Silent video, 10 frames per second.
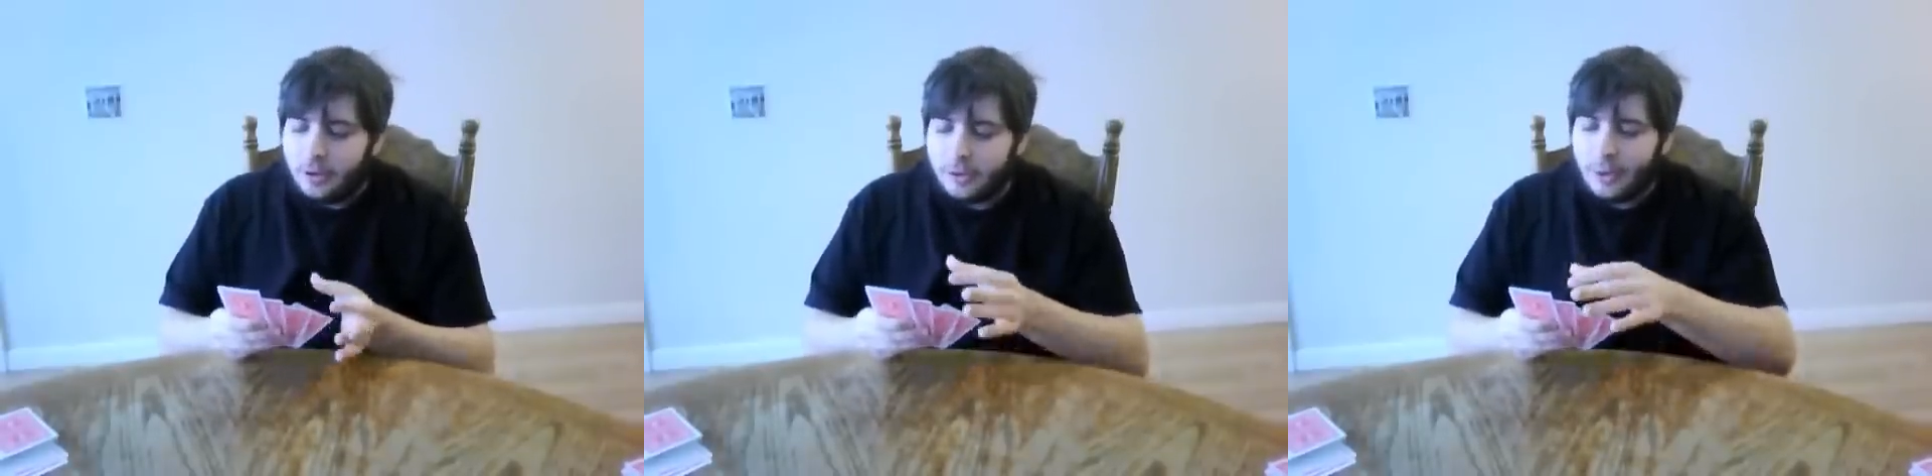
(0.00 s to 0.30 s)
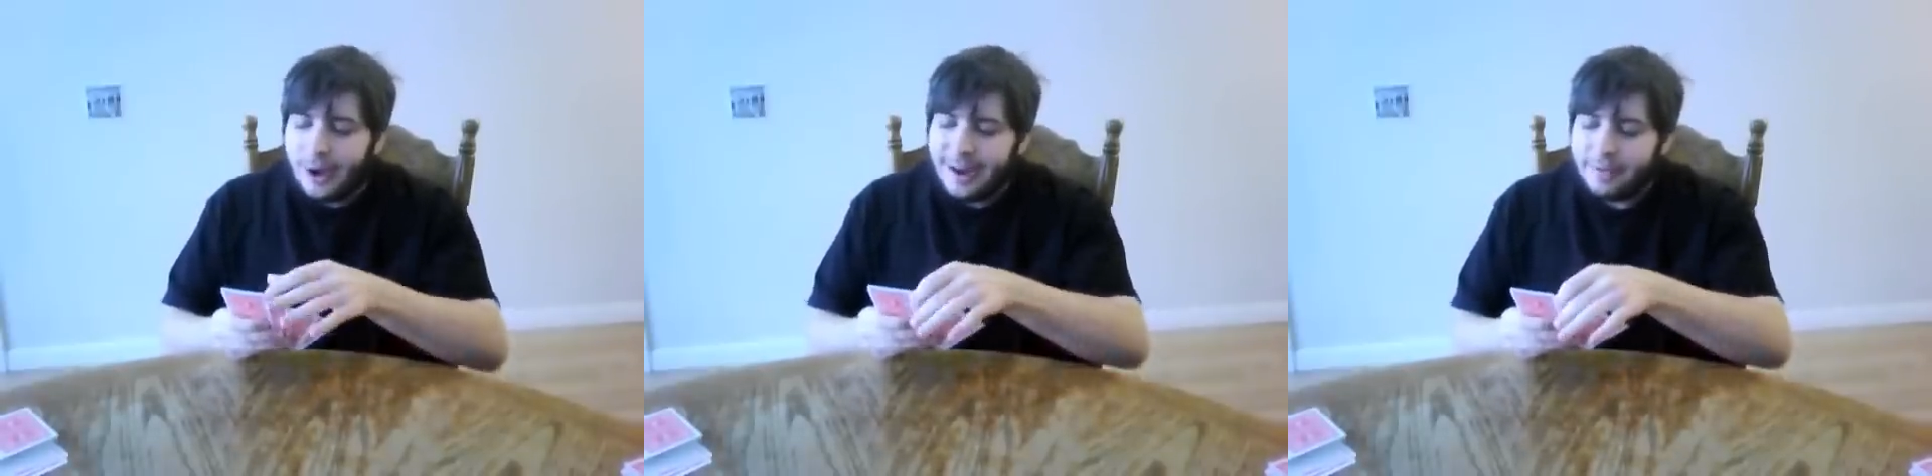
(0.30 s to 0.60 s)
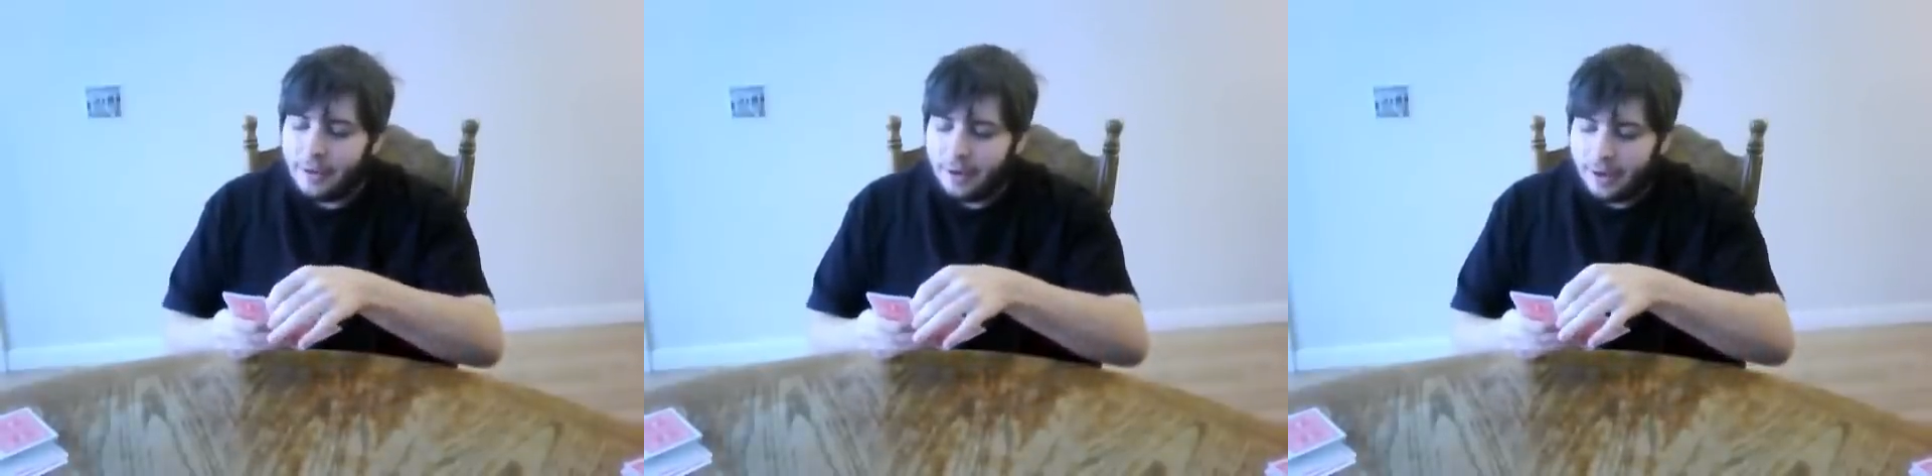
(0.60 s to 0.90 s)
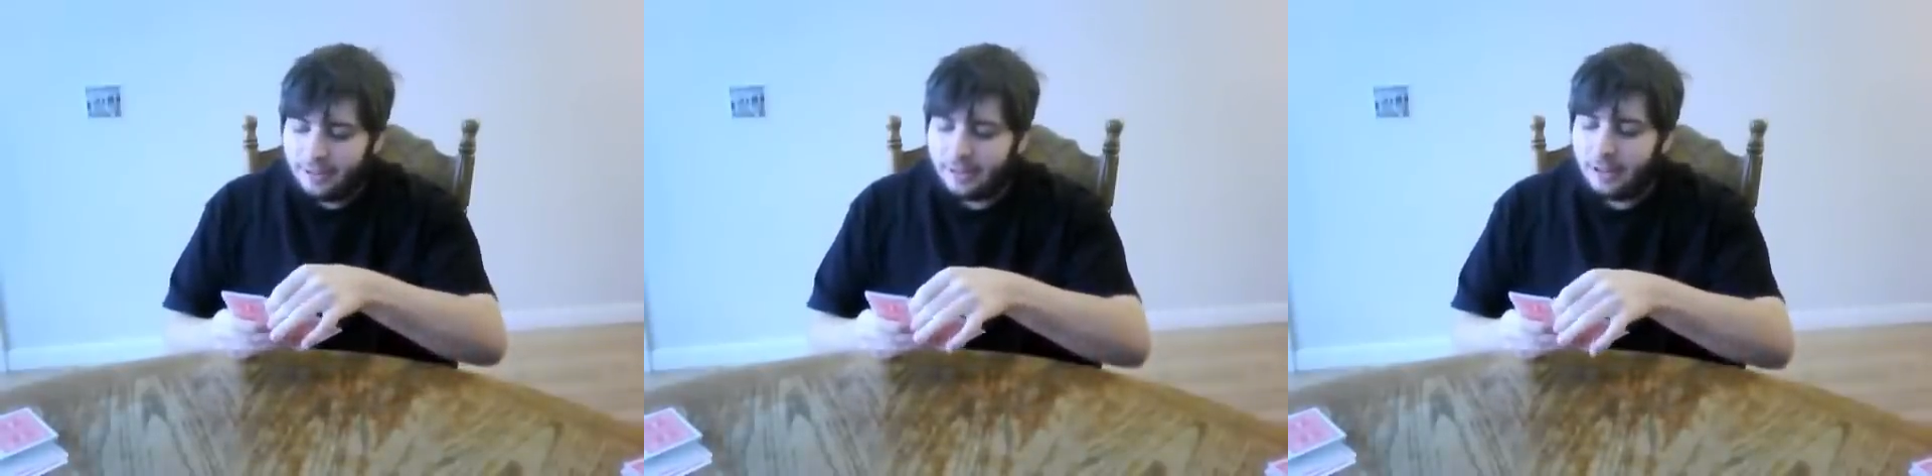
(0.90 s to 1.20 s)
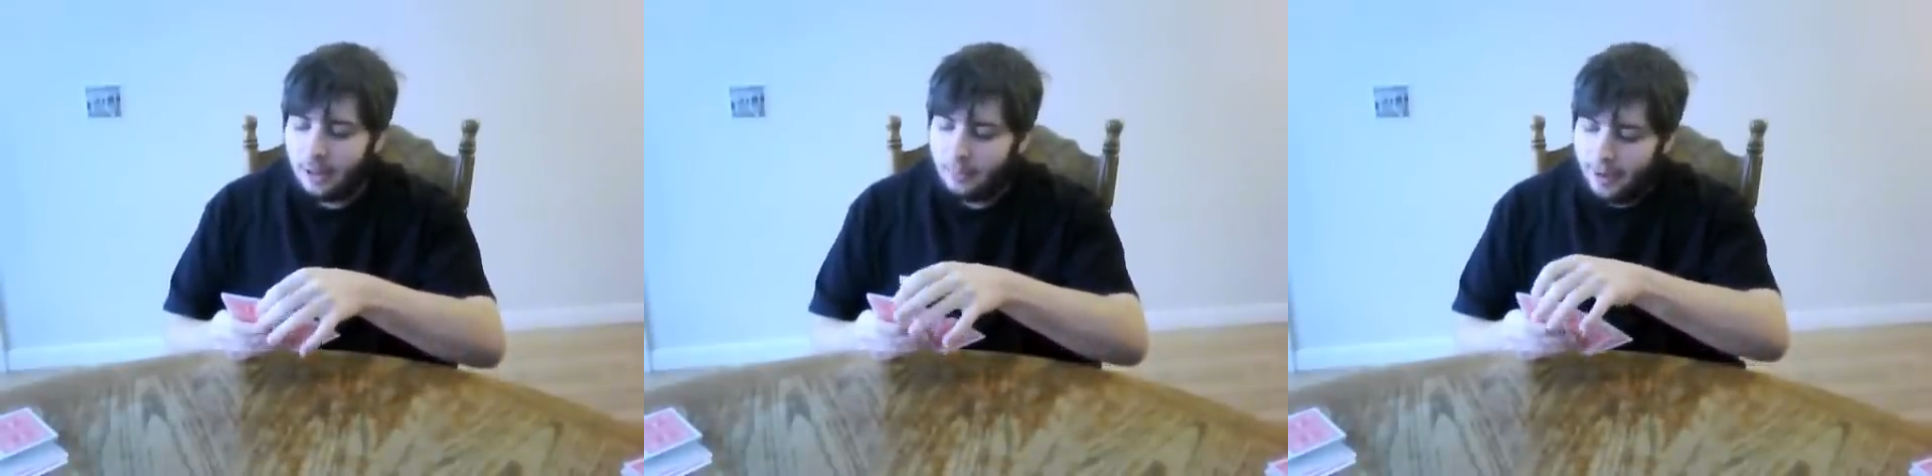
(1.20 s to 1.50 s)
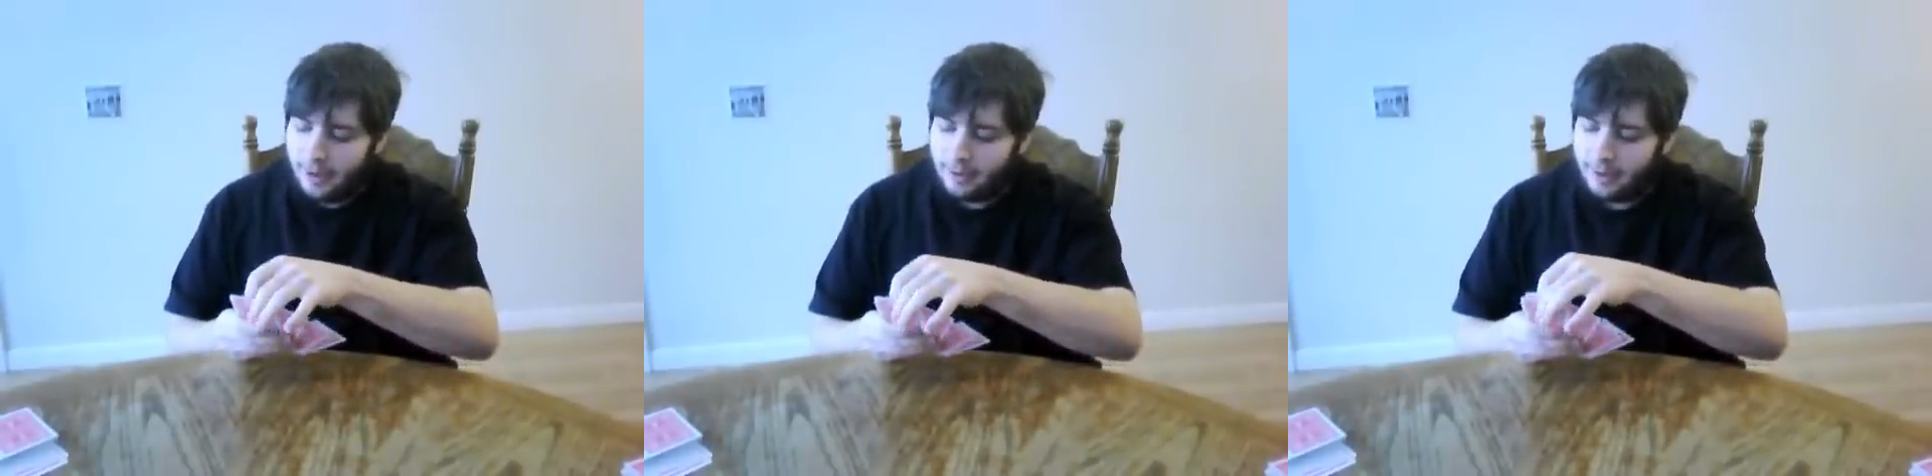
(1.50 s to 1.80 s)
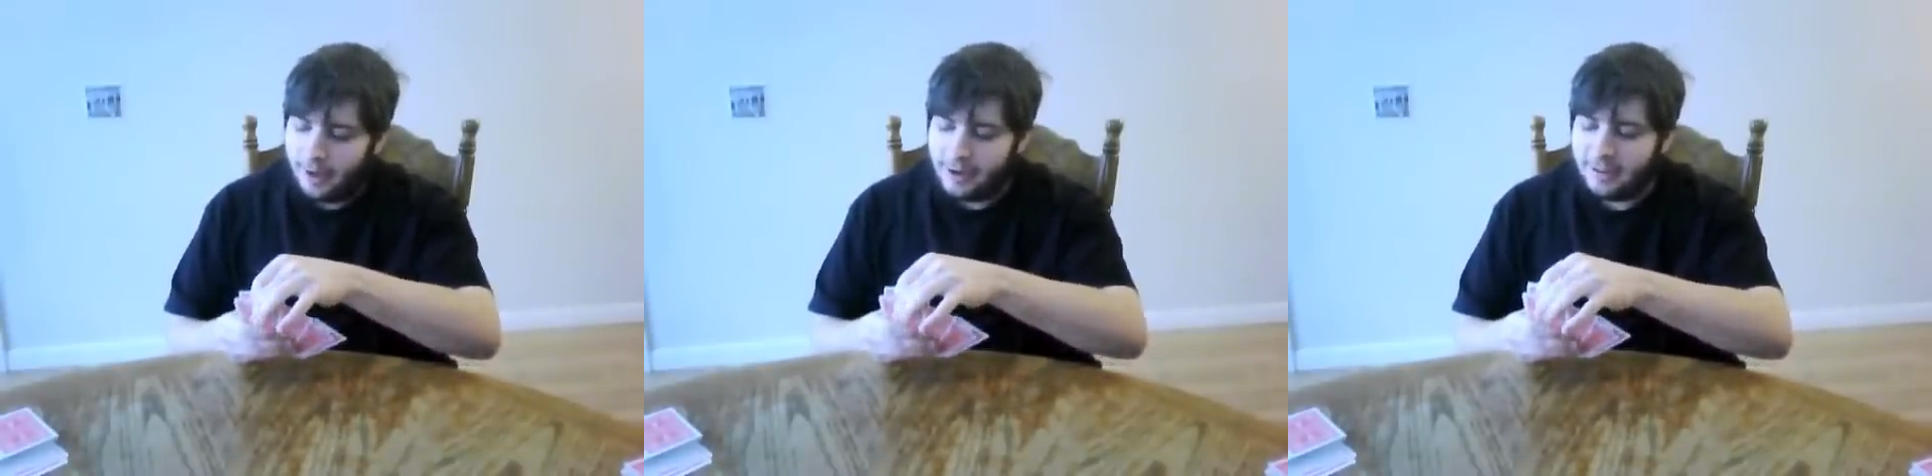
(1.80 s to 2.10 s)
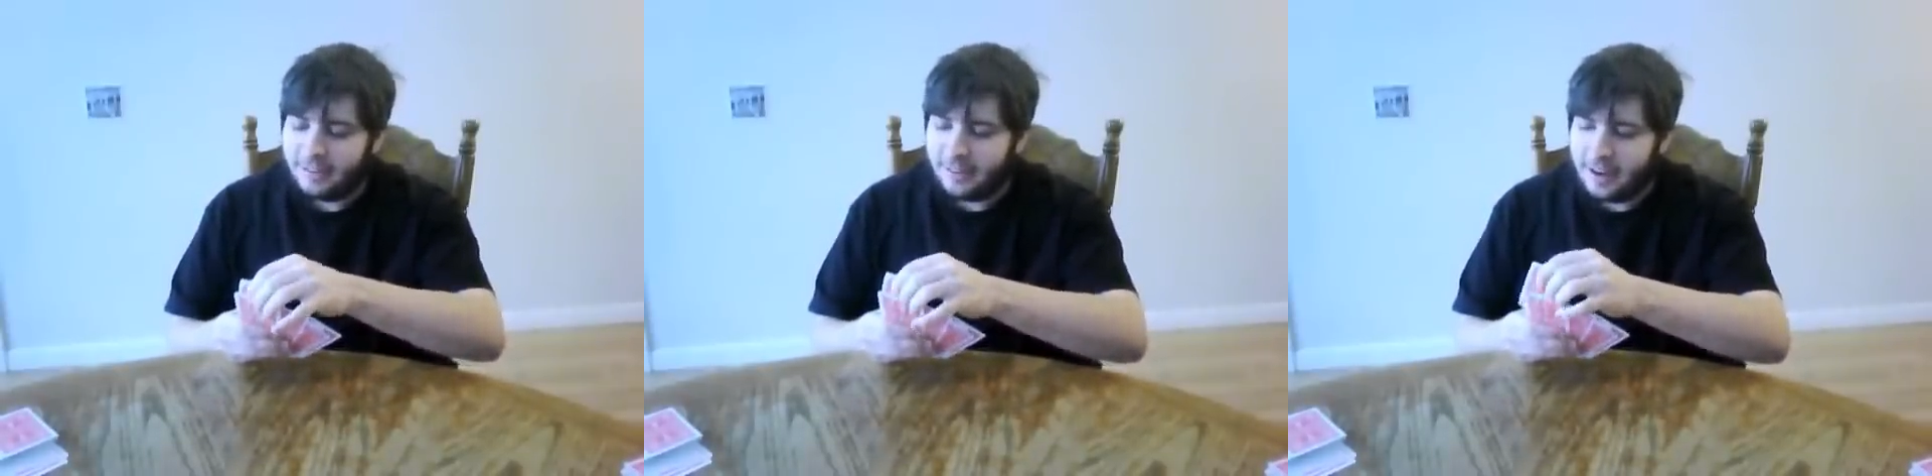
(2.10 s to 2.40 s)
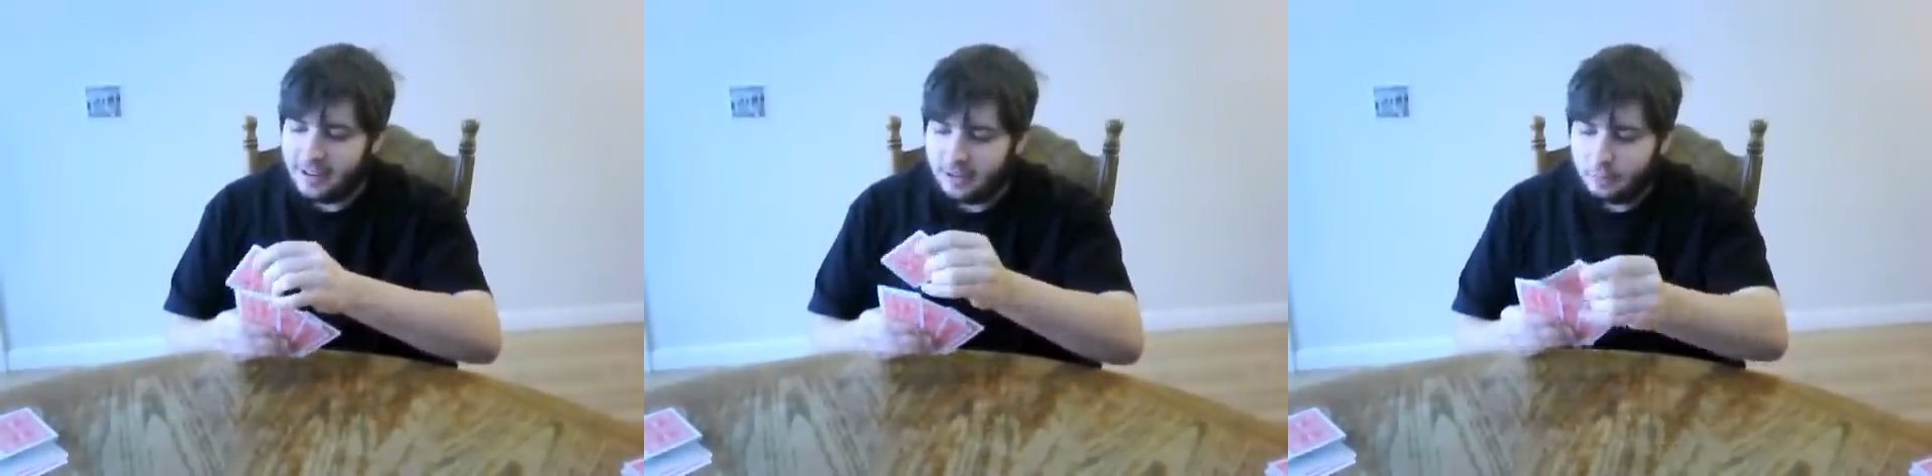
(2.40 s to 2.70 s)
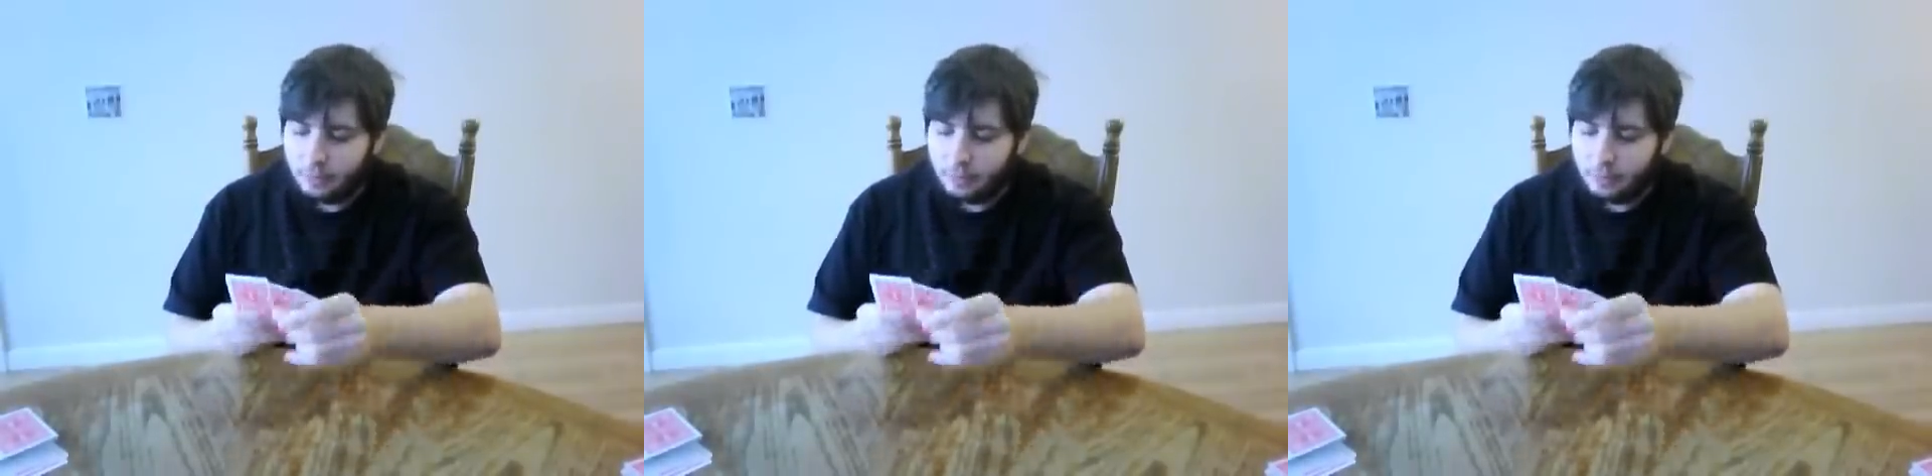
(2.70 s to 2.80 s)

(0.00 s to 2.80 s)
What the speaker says: So I have a nice club hand, and I decide to